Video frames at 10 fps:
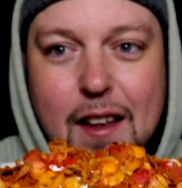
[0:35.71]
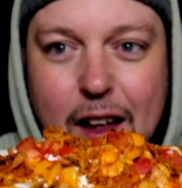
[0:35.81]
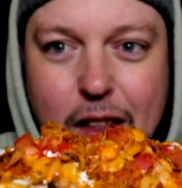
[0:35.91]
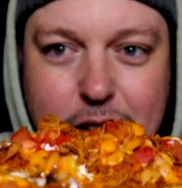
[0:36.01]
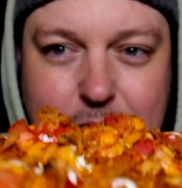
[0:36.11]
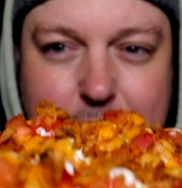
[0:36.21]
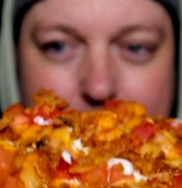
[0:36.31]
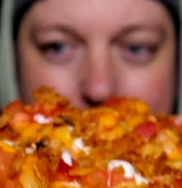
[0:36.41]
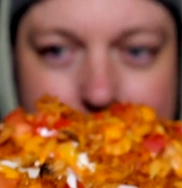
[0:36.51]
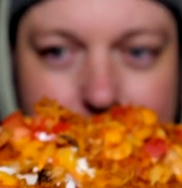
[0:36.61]
And this is
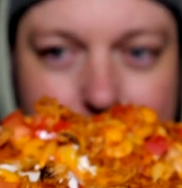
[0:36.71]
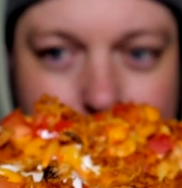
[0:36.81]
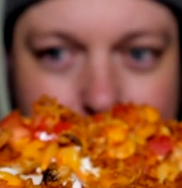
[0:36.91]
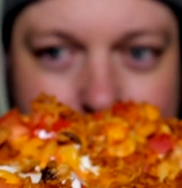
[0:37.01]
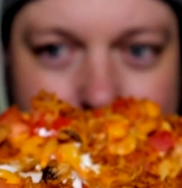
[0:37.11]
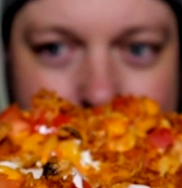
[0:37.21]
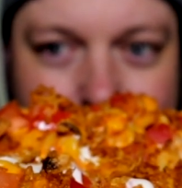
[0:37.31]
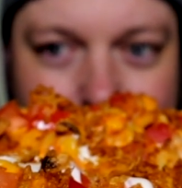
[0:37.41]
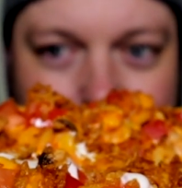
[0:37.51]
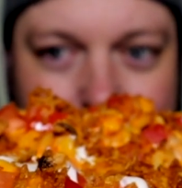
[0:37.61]
kind of like that.
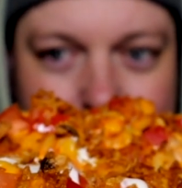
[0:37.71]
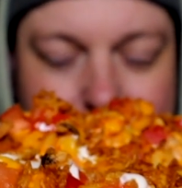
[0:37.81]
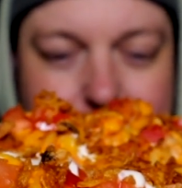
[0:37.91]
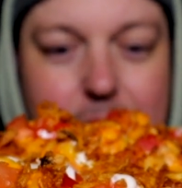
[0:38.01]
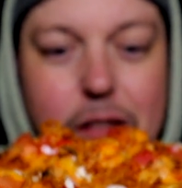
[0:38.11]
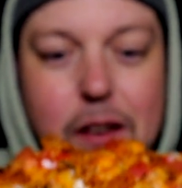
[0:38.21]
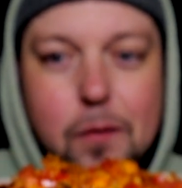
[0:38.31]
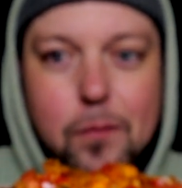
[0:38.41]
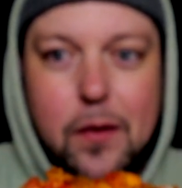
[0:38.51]
It's a rendition of it.